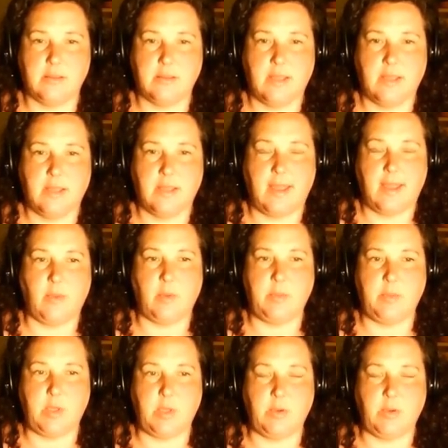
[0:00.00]
and that will
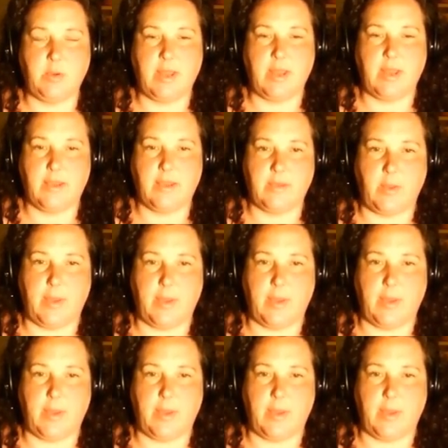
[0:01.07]
mute everyone.